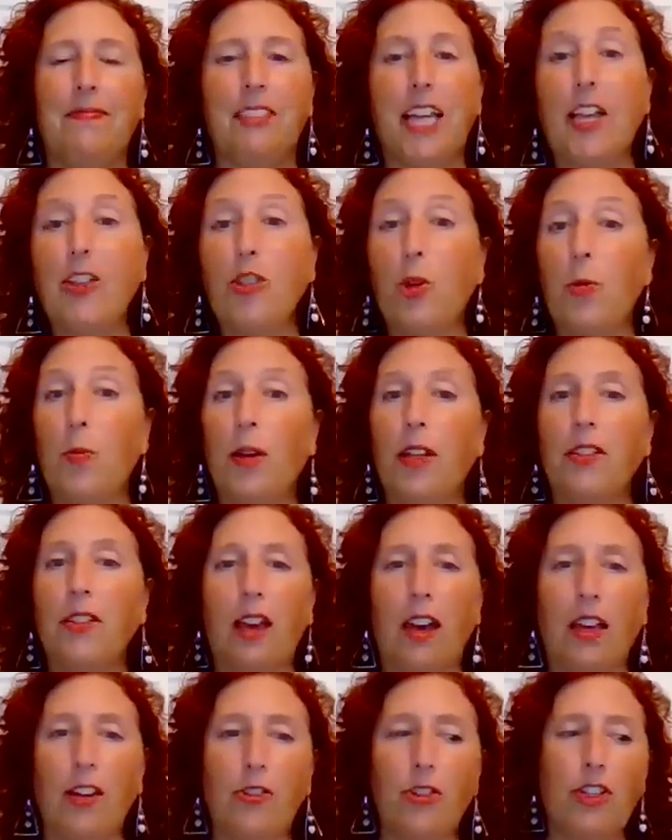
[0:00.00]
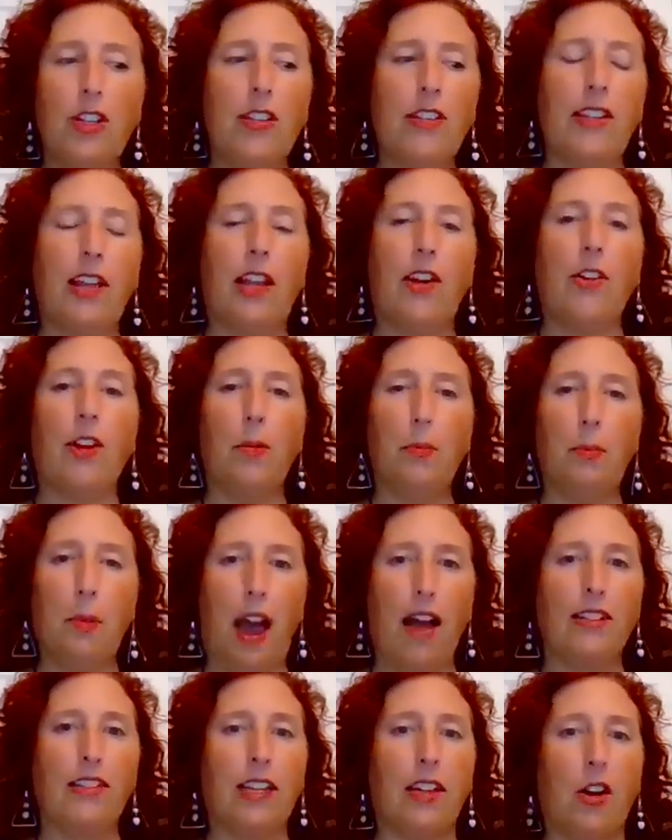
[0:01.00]
detrimental energies that are
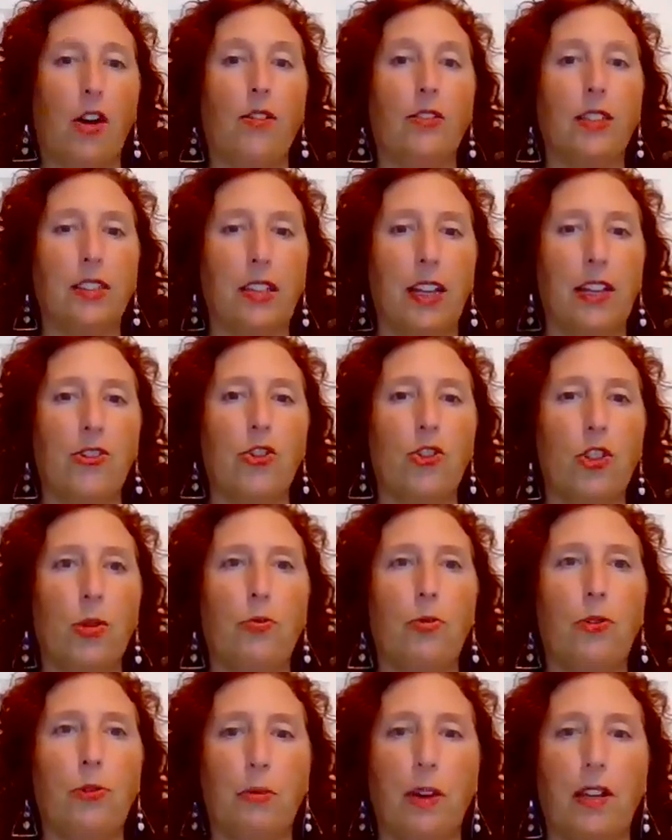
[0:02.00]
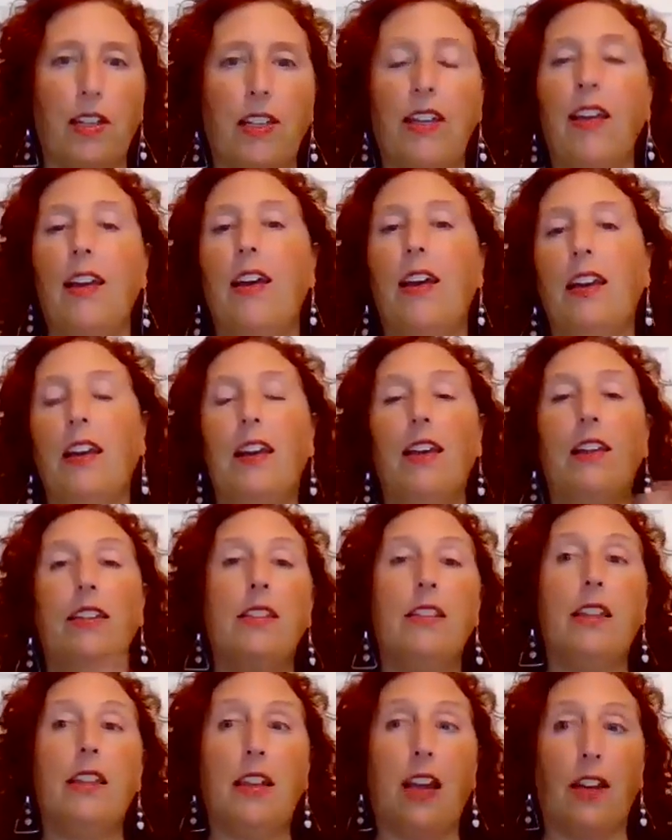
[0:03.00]
impacting our relationship with money
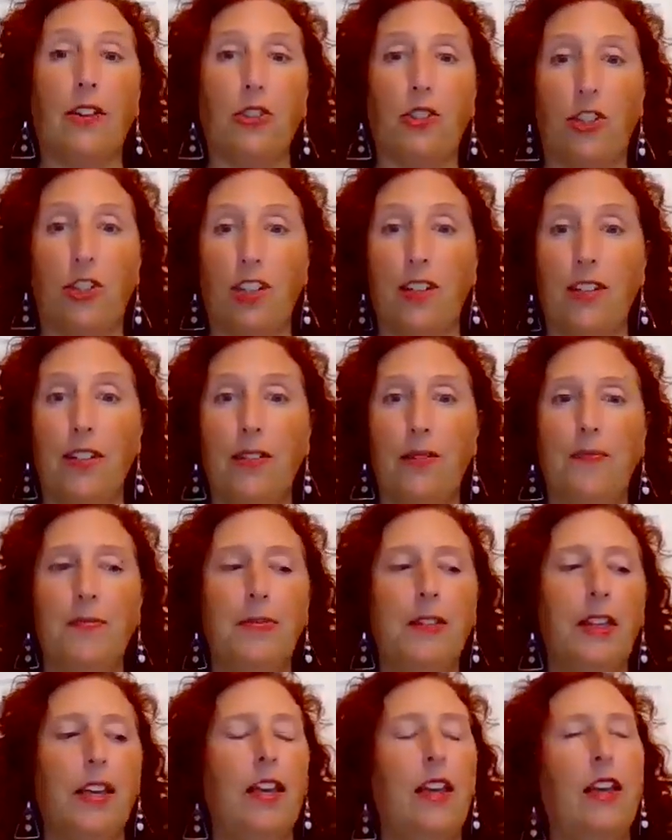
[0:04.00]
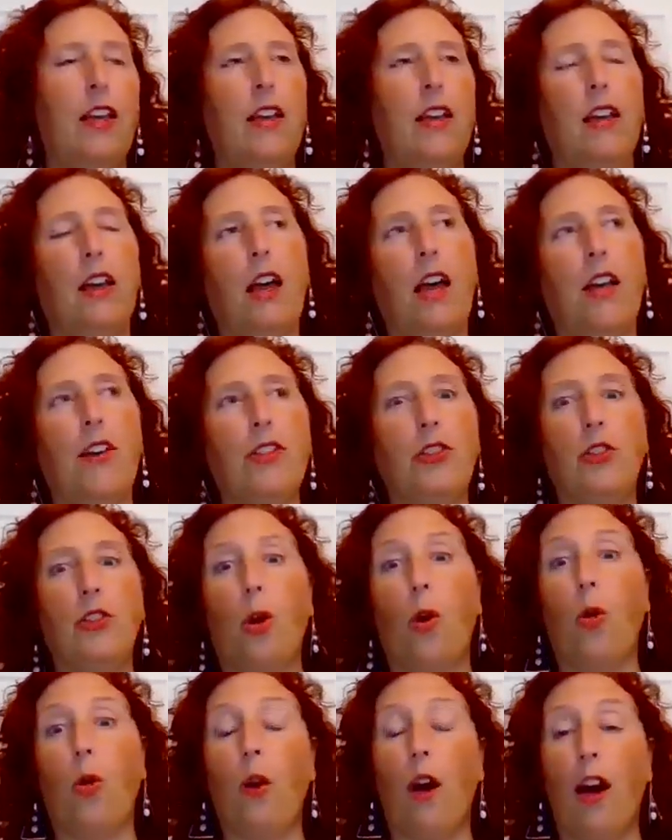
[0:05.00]
into the next year.
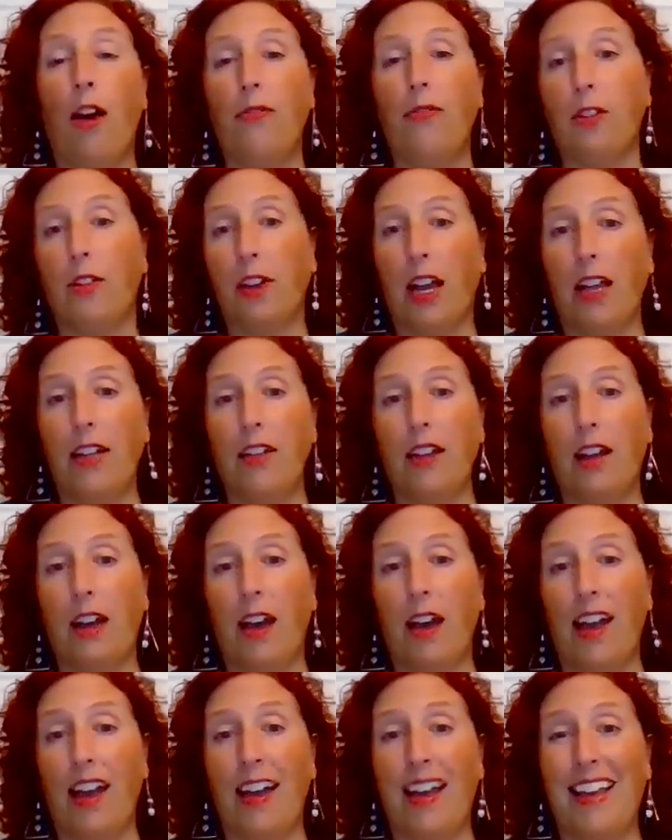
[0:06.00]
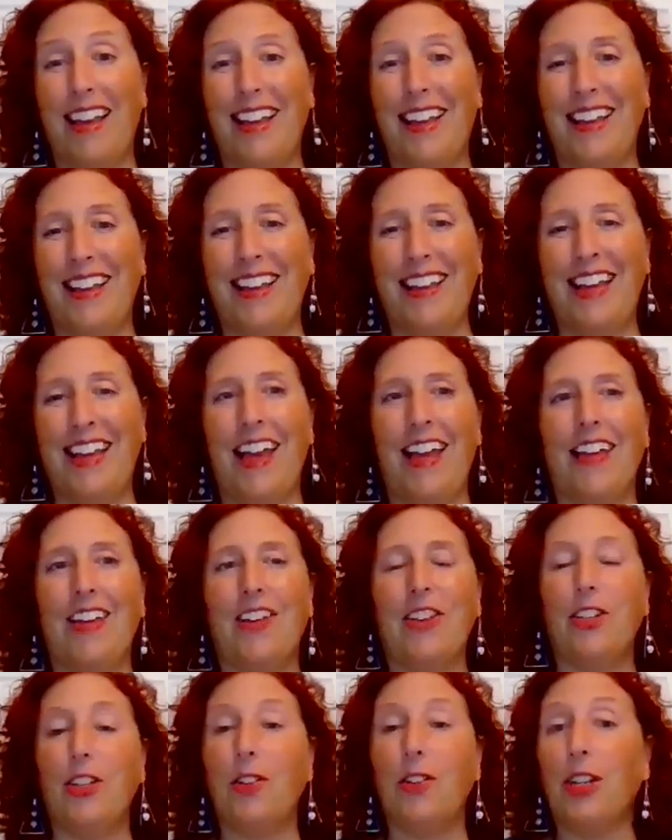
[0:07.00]
So I've created a
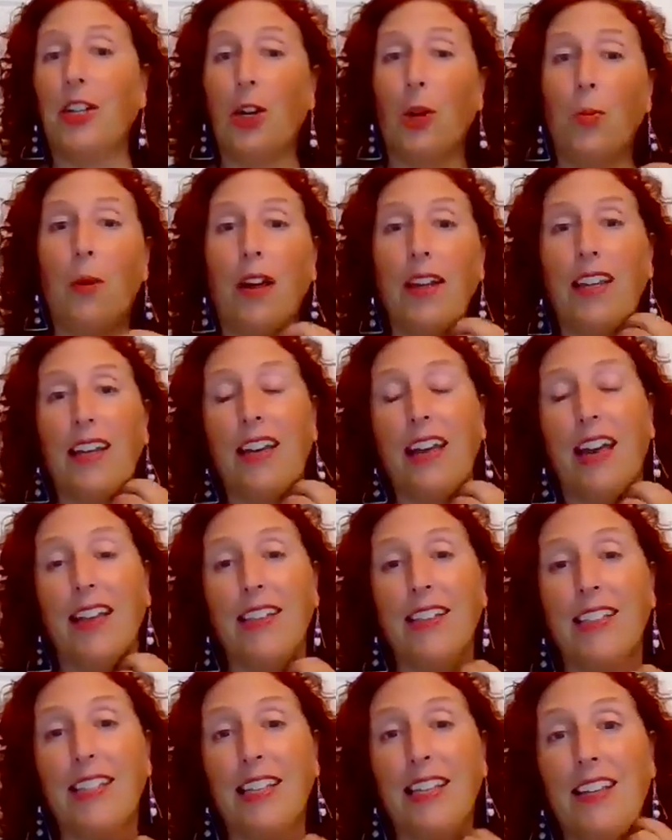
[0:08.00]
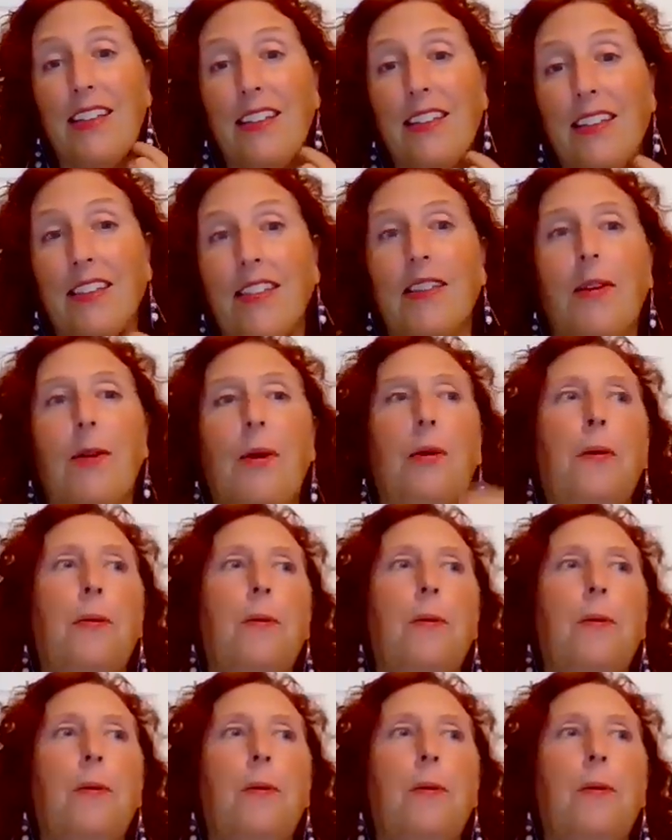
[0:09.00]
Clearing Your Money Entities